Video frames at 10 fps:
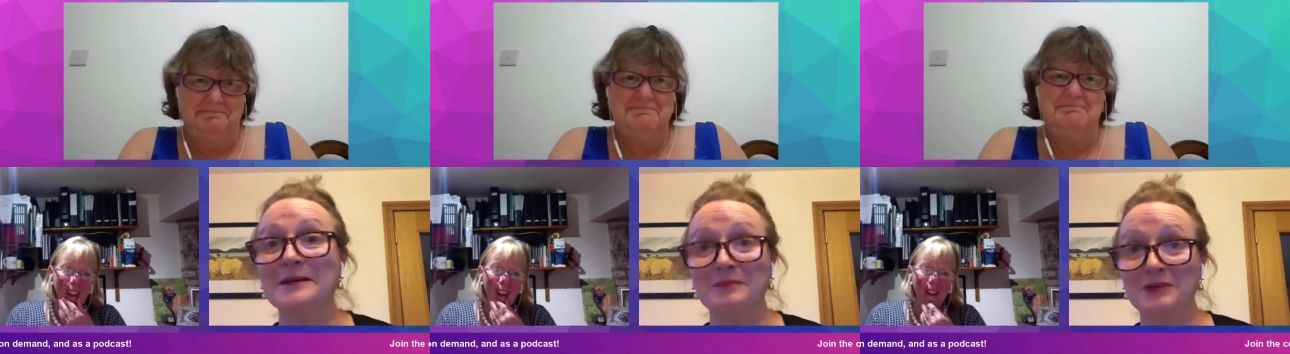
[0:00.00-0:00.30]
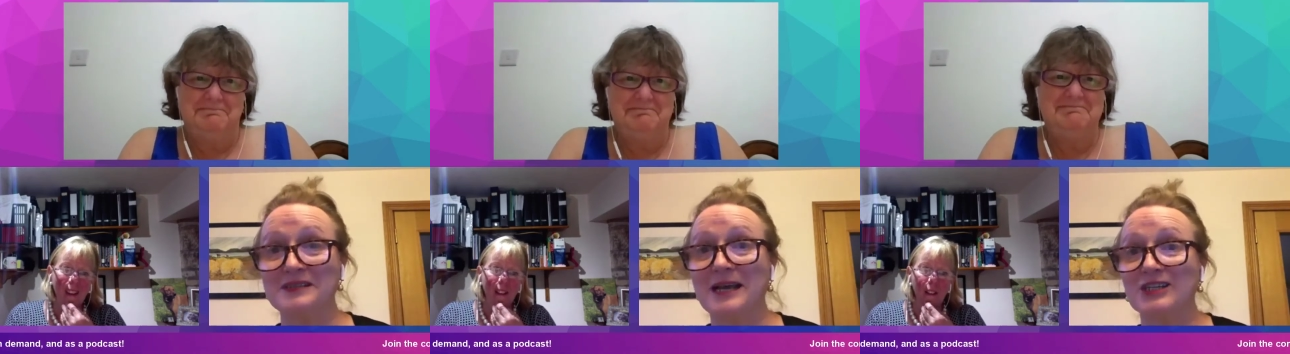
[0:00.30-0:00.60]
Speaker 1: but it's
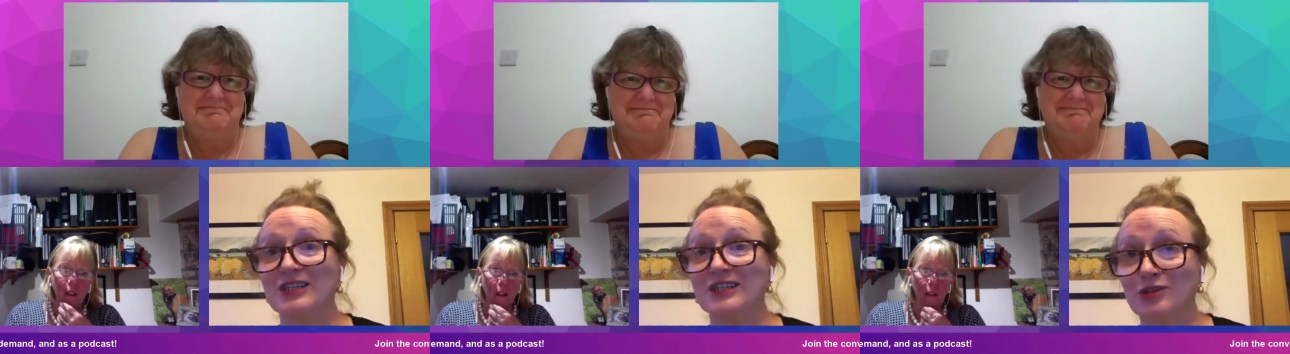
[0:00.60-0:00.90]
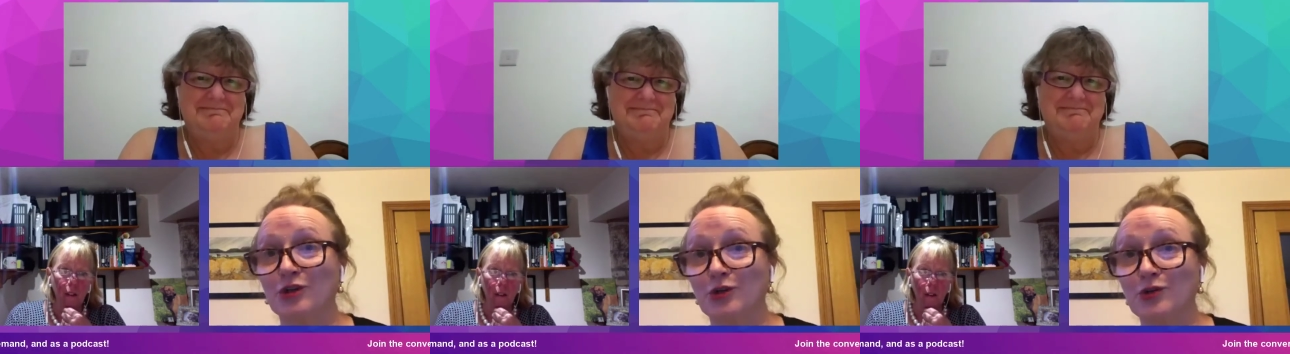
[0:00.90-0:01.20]
actually
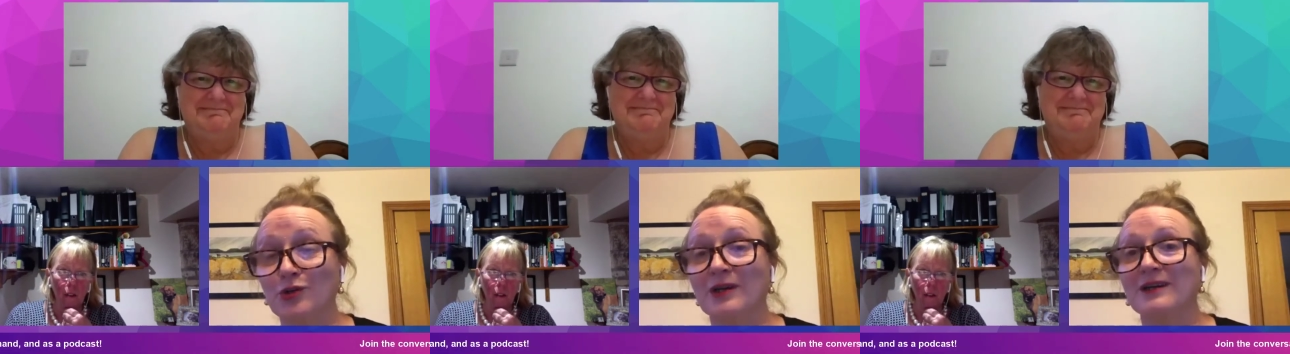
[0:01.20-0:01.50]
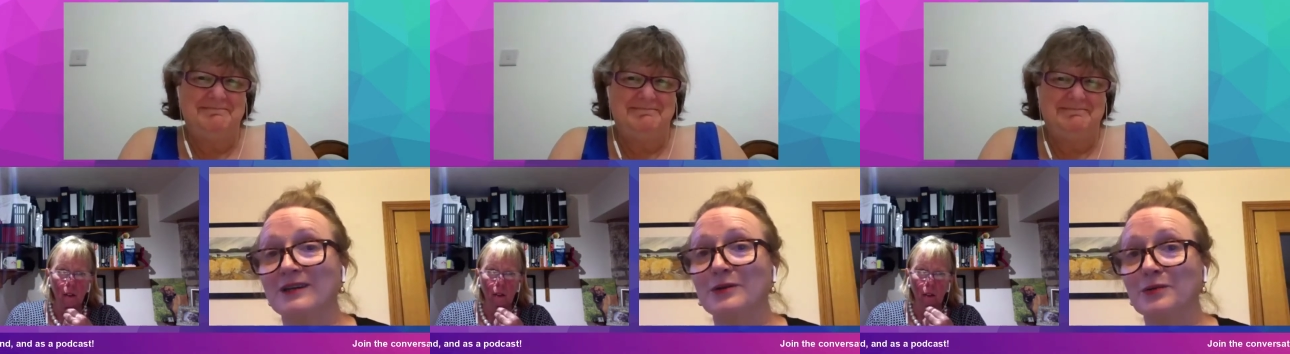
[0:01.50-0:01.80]
true.
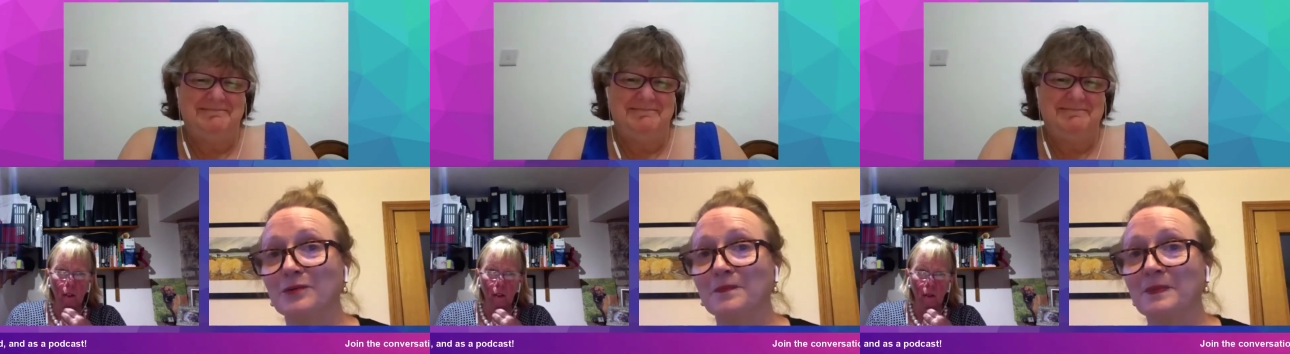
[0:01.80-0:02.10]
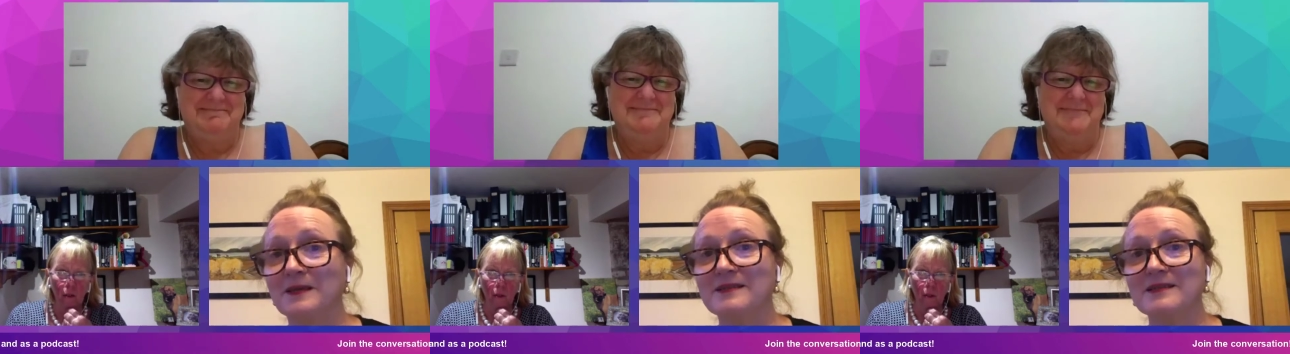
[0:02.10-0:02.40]

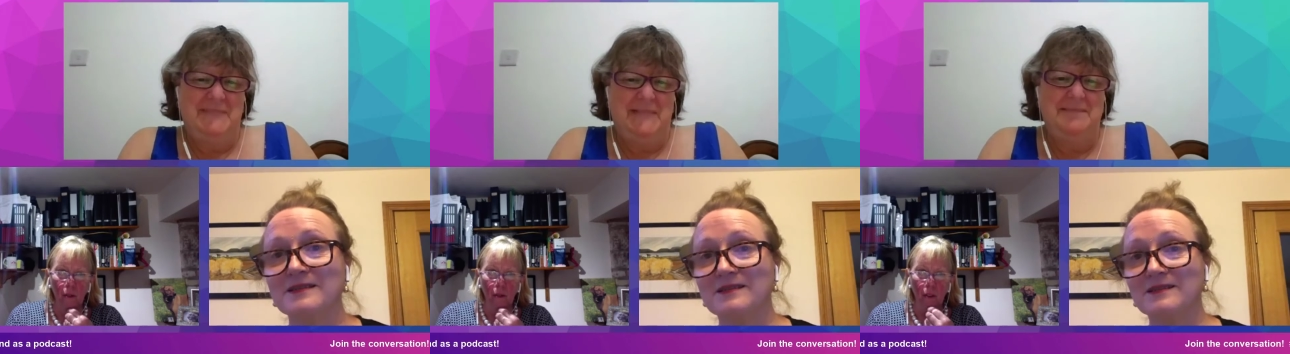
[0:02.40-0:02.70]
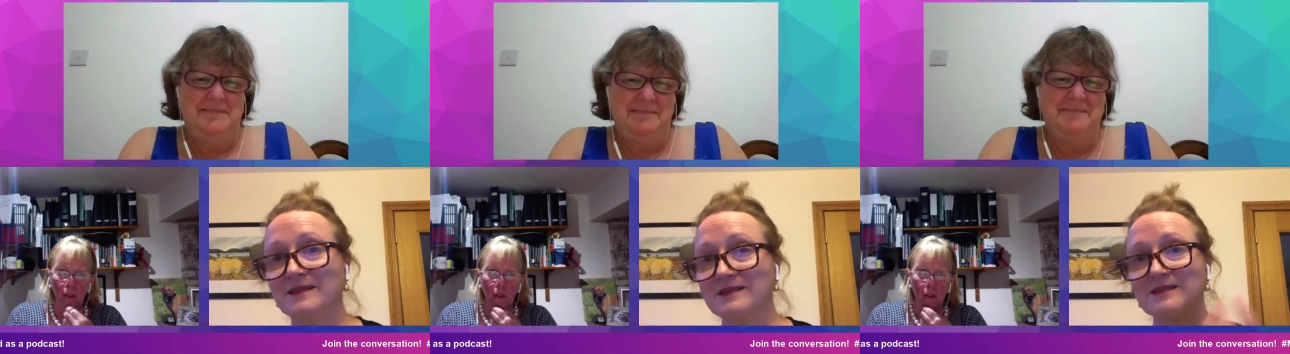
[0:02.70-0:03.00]
This is
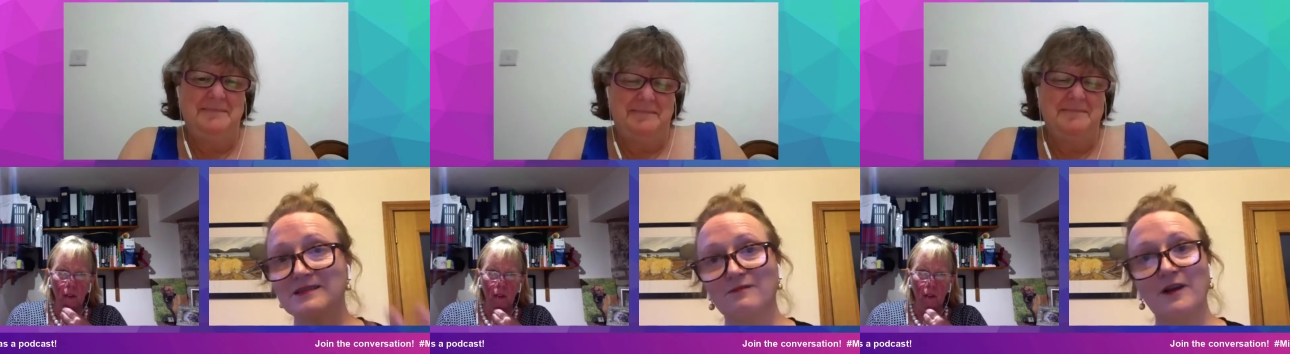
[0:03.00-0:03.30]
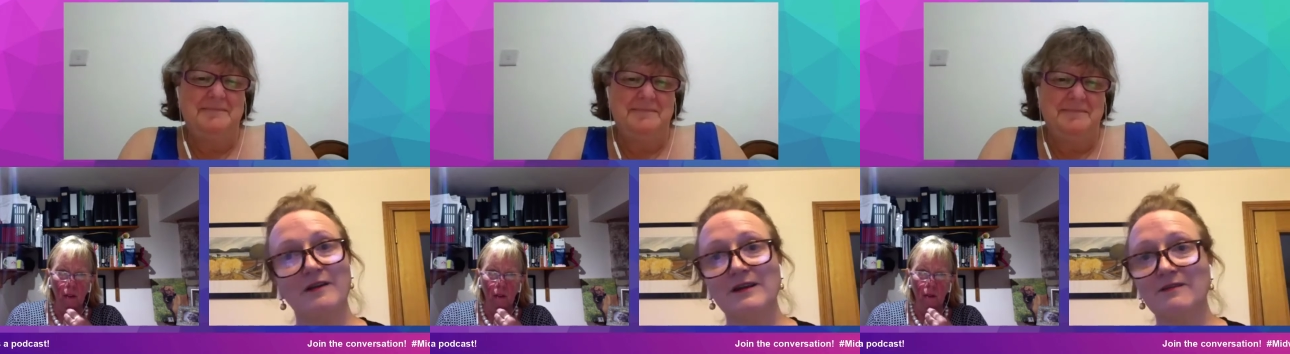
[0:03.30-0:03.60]

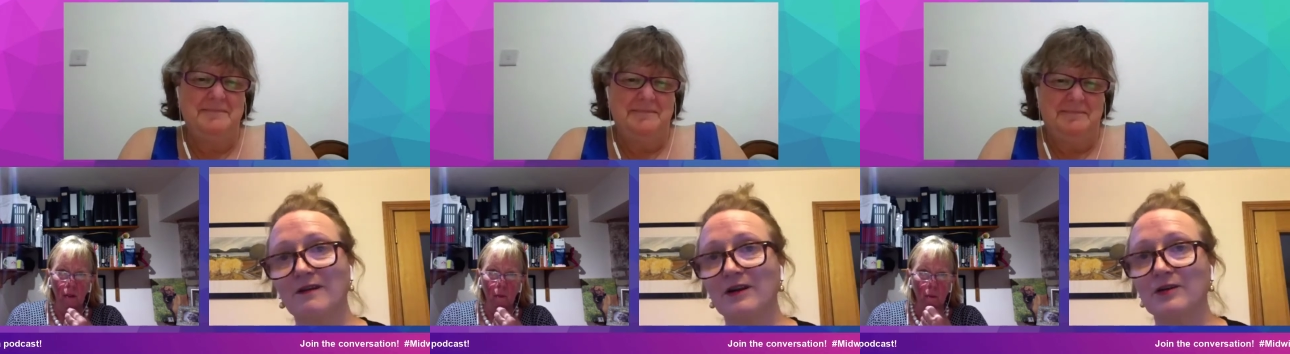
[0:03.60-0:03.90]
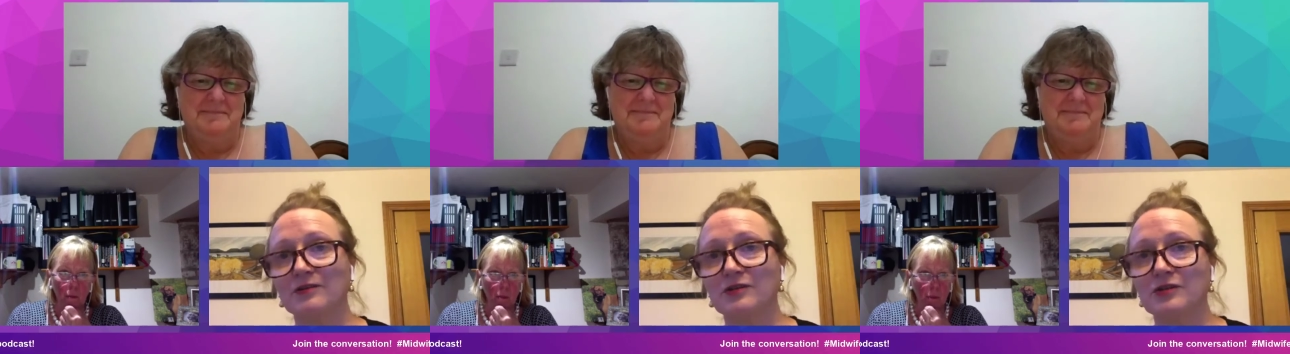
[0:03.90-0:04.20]
very, very
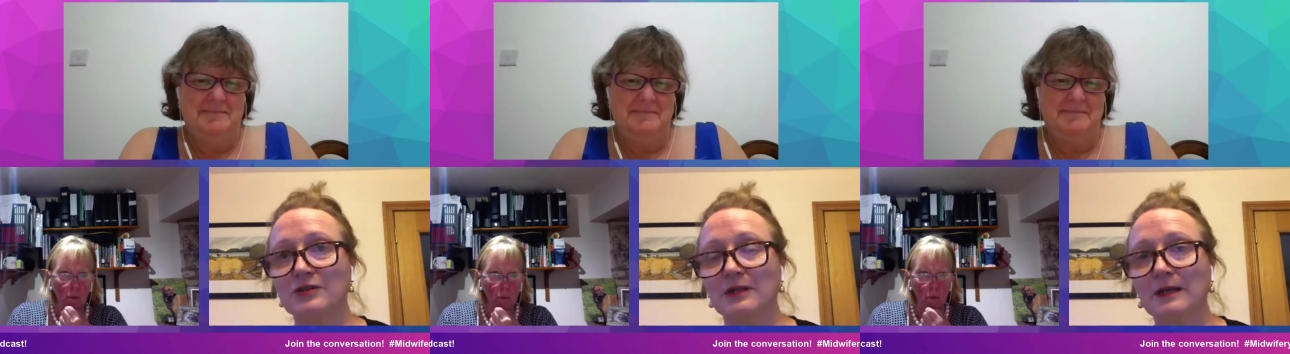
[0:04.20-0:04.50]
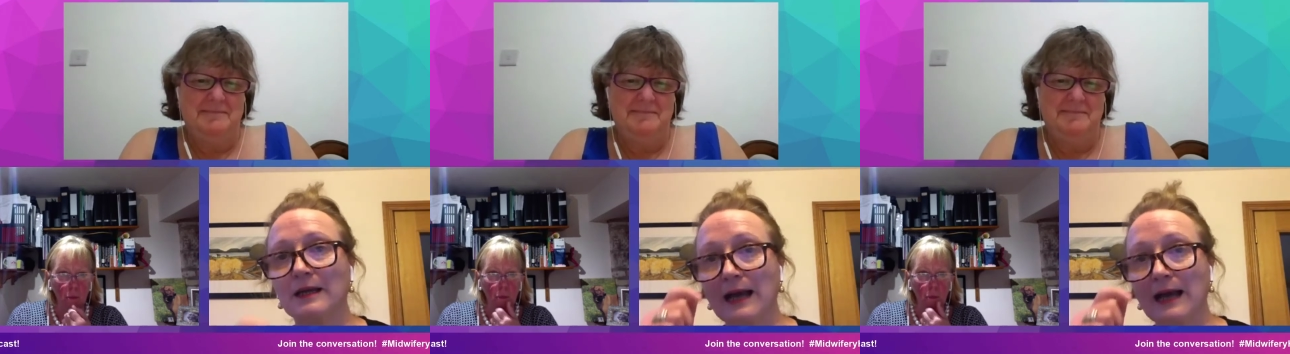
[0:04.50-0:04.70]
unusual.